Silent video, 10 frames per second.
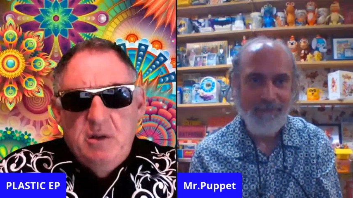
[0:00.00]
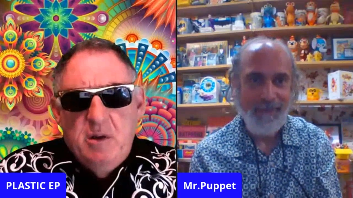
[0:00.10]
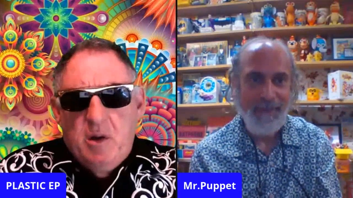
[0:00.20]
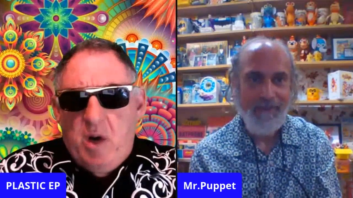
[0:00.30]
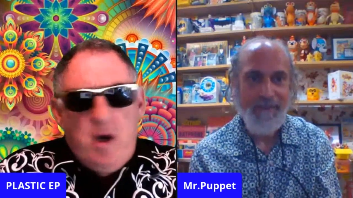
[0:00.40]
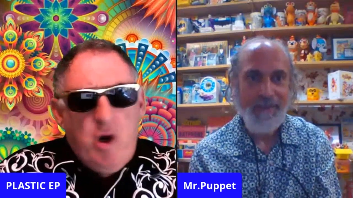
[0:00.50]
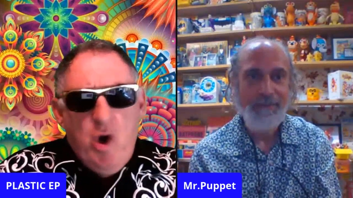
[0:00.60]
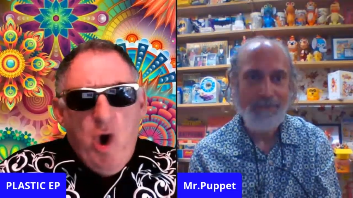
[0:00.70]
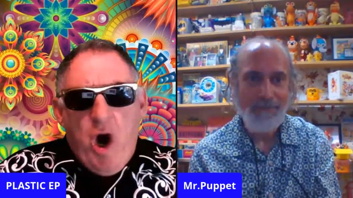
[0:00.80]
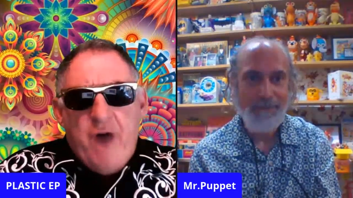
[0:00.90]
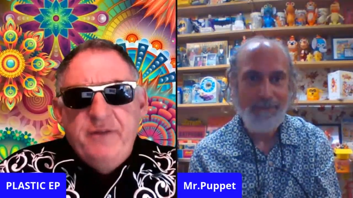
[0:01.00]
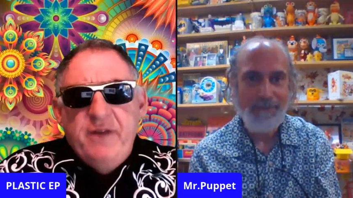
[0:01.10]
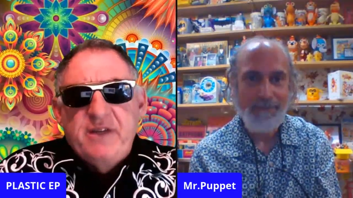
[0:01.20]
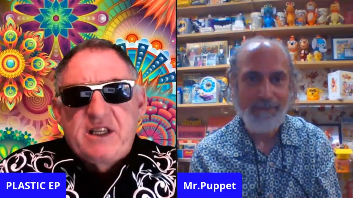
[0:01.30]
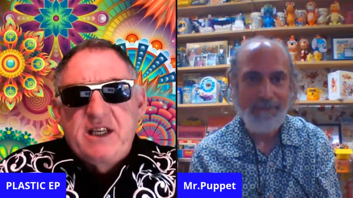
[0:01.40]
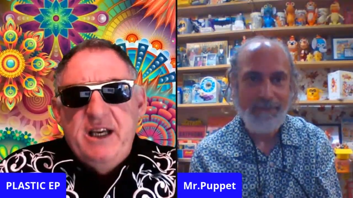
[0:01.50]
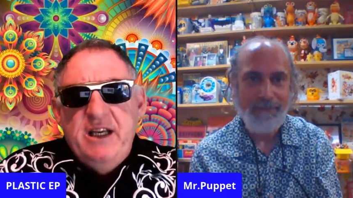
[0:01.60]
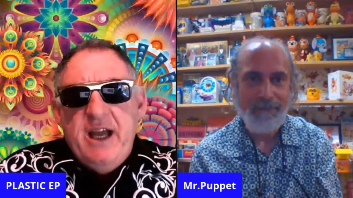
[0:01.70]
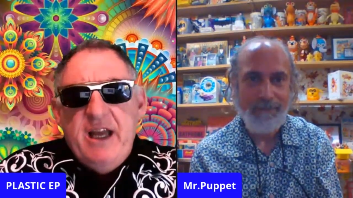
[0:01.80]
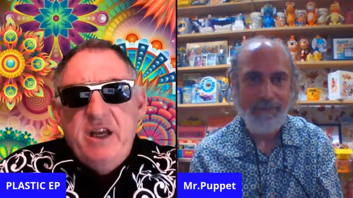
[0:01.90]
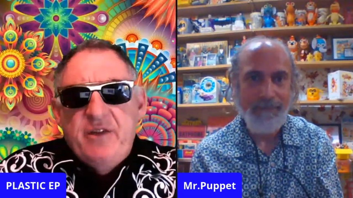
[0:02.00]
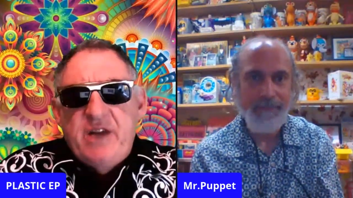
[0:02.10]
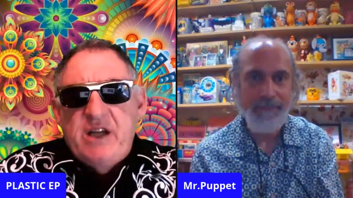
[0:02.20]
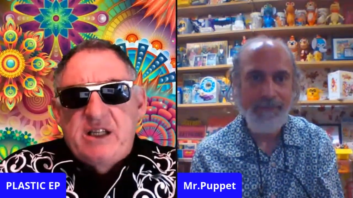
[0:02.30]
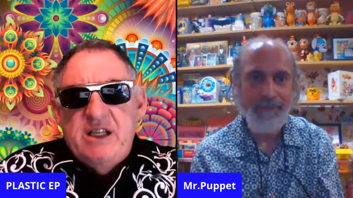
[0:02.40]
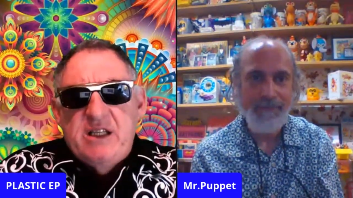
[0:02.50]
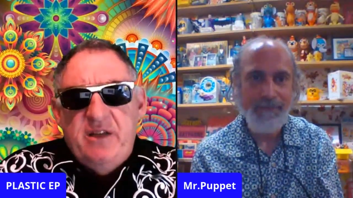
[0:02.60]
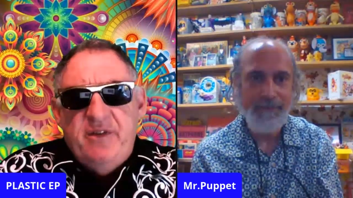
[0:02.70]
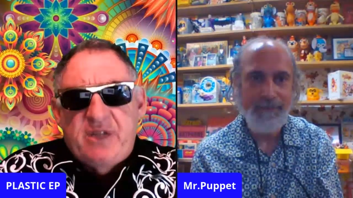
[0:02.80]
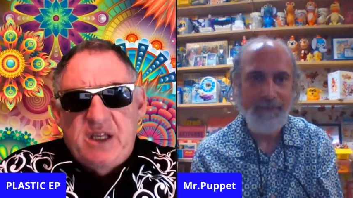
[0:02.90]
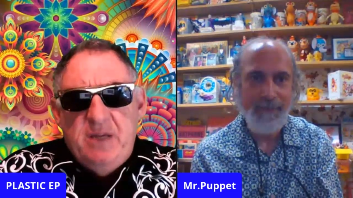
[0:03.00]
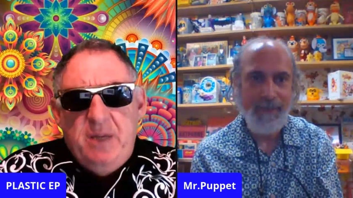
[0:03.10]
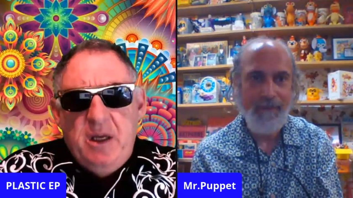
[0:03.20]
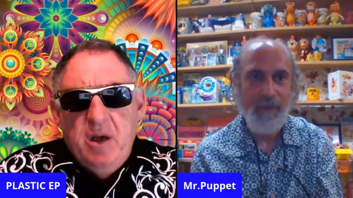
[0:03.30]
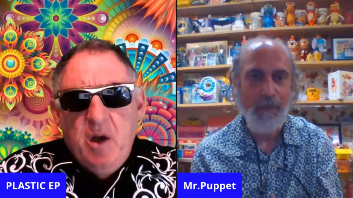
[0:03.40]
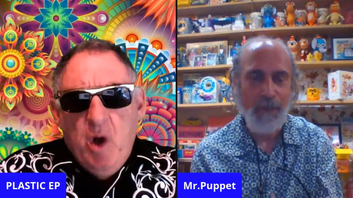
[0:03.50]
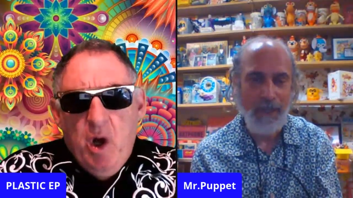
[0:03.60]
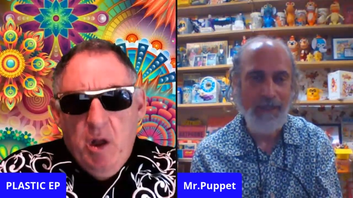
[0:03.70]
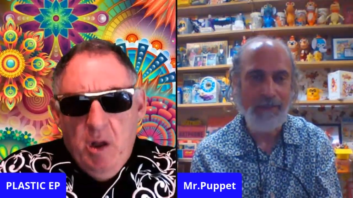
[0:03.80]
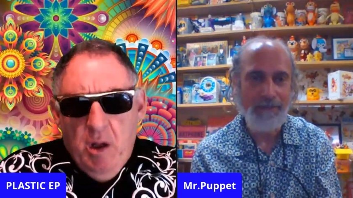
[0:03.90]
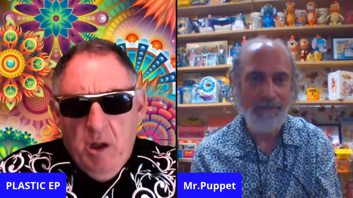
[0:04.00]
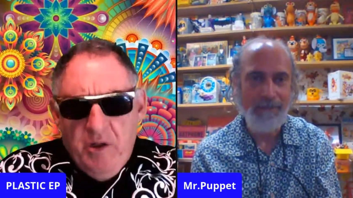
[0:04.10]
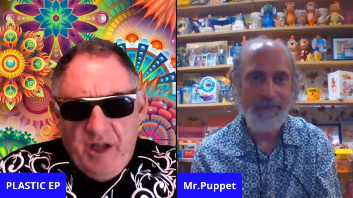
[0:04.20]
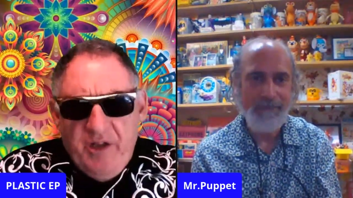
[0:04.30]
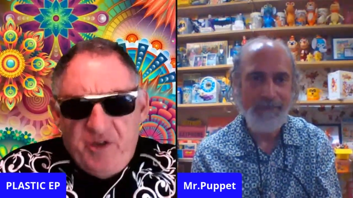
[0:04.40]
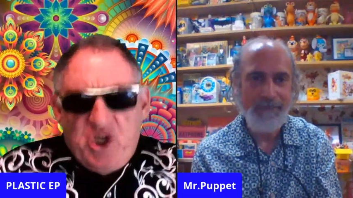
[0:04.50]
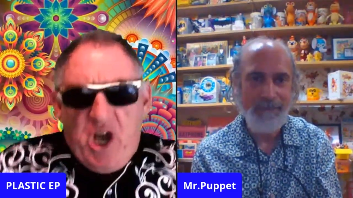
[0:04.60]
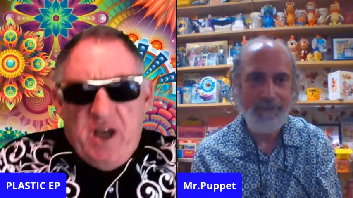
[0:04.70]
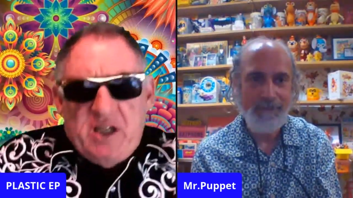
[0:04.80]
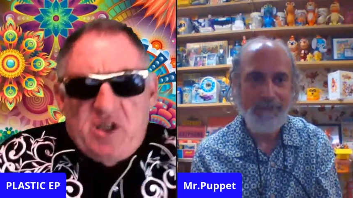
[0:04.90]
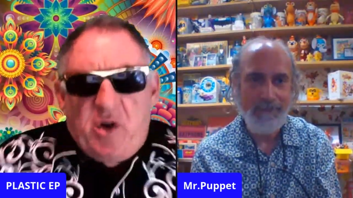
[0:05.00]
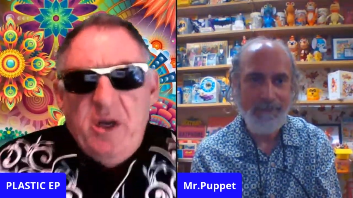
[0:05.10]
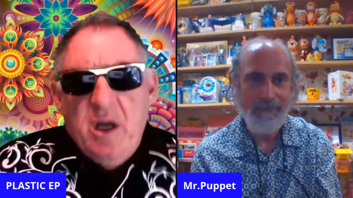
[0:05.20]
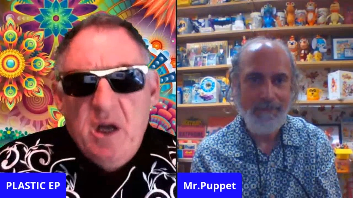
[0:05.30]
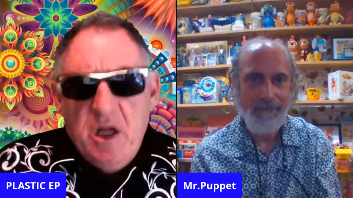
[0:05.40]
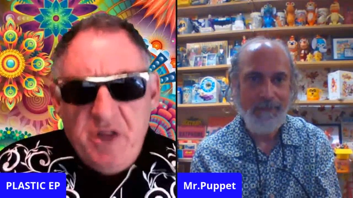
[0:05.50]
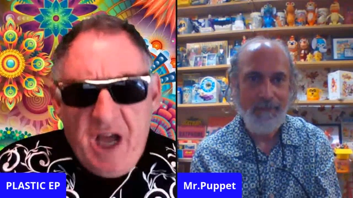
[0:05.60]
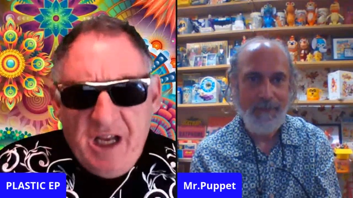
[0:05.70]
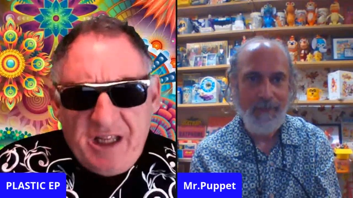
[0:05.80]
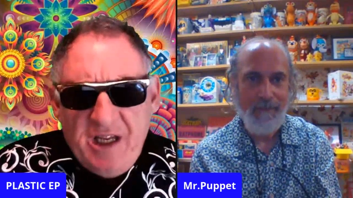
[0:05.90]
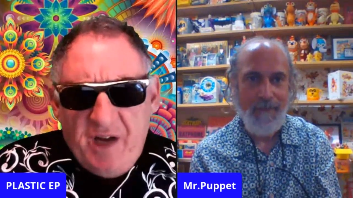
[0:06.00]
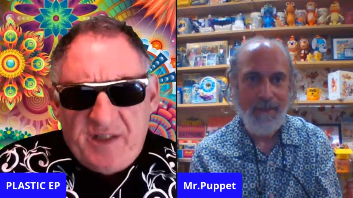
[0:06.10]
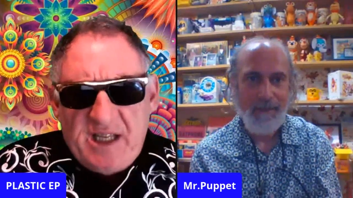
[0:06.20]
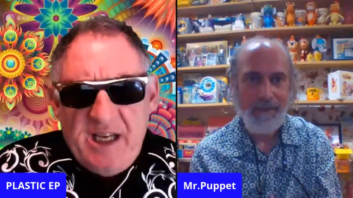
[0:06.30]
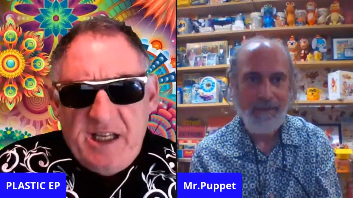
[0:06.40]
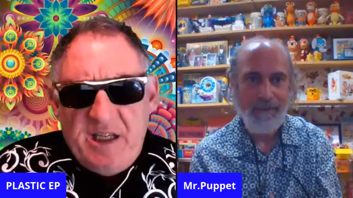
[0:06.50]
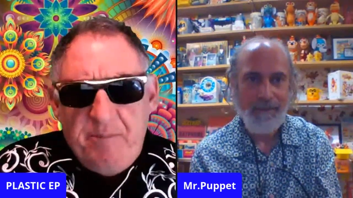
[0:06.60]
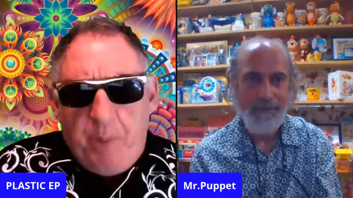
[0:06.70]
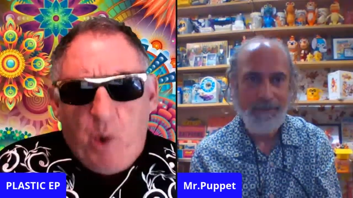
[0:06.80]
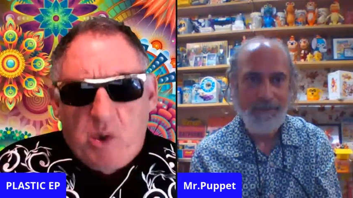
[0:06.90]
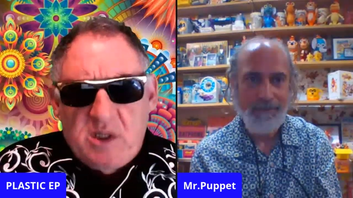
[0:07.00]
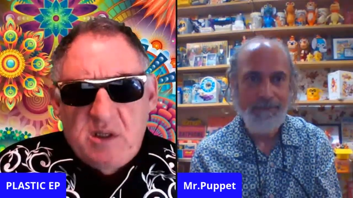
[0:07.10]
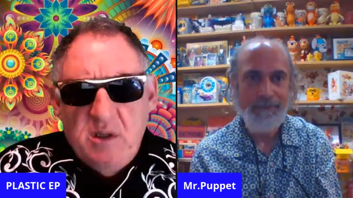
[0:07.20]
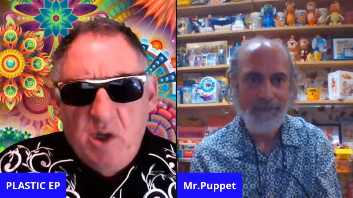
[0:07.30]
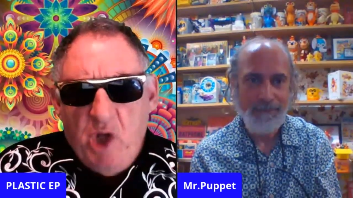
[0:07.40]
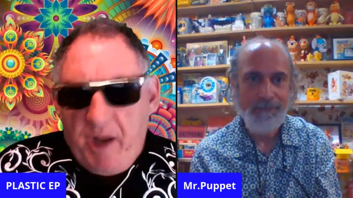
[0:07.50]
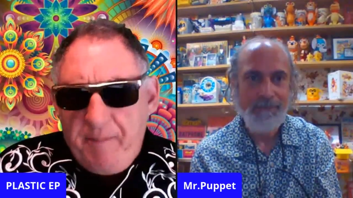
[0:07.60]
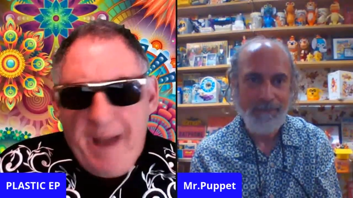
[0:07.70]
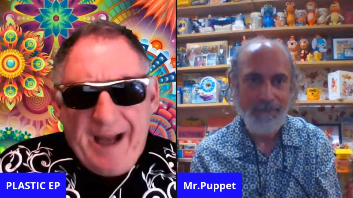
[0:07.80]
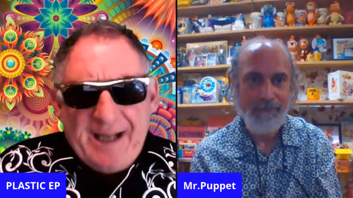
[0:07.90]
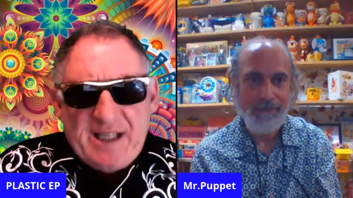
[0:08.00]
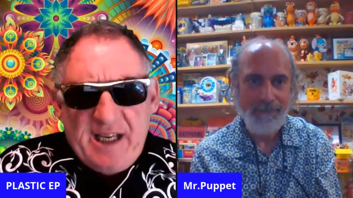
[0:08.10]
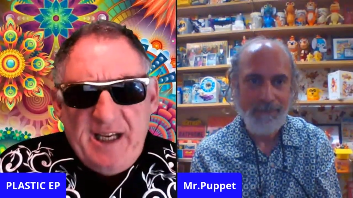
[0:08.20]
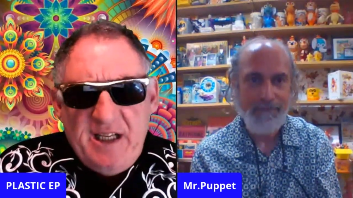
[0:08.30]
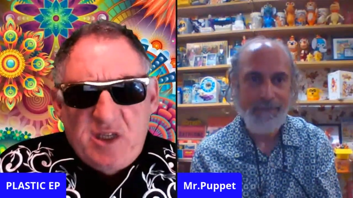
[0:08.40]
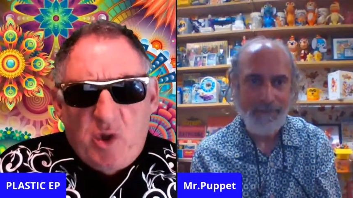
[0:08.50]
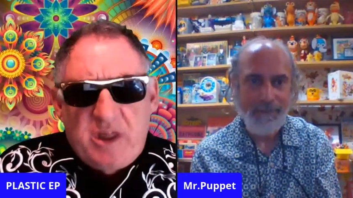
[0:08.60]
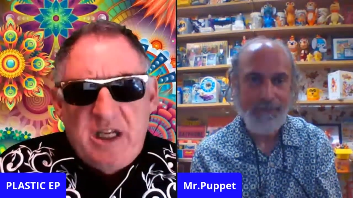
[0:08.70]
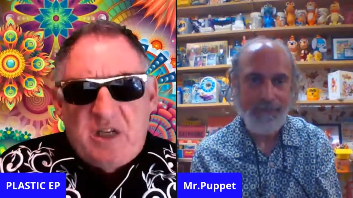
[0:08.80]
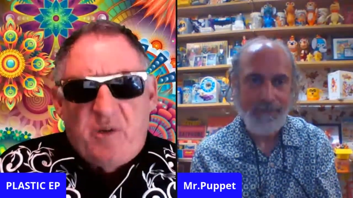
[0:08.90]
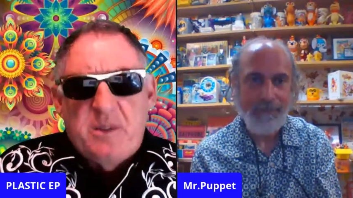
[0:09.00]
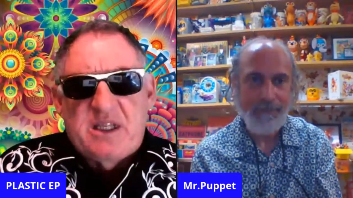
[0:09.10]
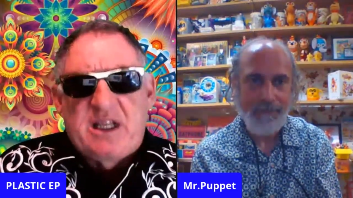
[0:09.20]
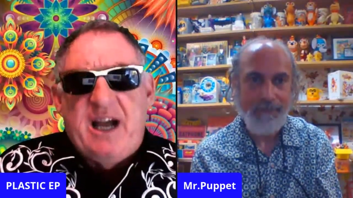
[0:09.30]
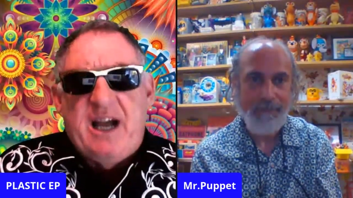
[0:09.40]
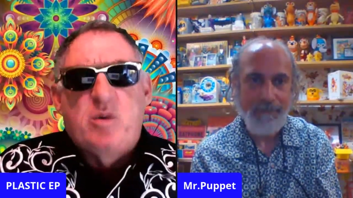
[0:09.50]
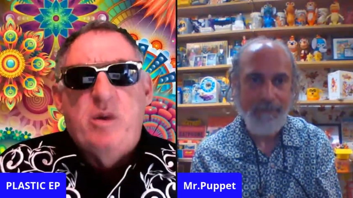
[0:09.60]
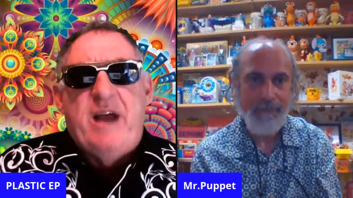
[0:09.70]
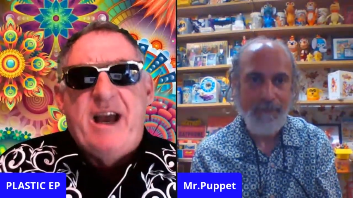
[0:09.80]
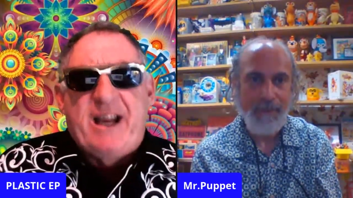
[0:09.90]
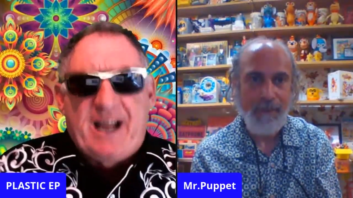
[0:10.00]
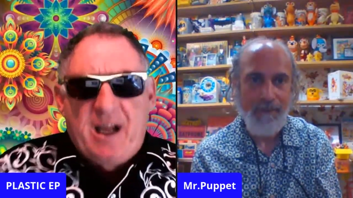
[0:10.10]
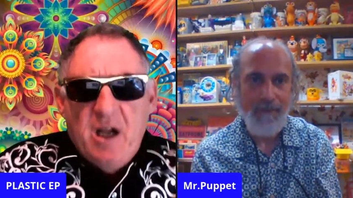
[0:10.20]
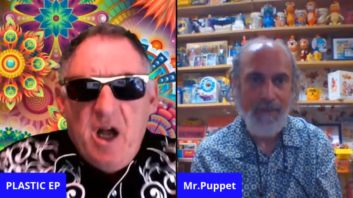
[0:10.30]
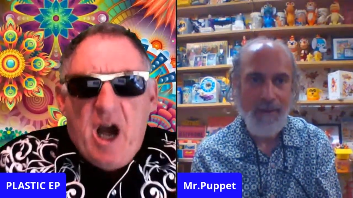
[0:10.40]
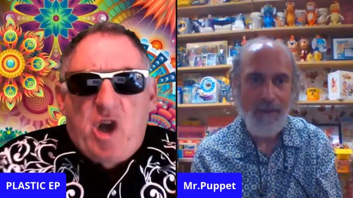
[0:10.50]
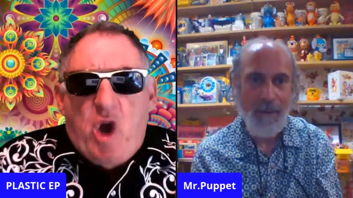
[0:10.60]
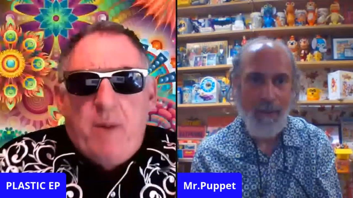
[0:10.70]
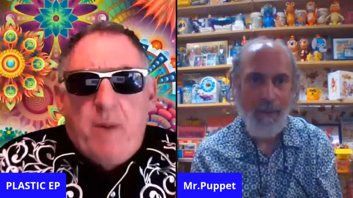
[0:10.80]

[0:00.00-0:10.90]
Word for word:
Speaker 1: right. I've never seen any of those things that you see me. Really? That you've shown us, sorry. The only thing I've seen is in books, like magazines or things from the States where they had a, a comic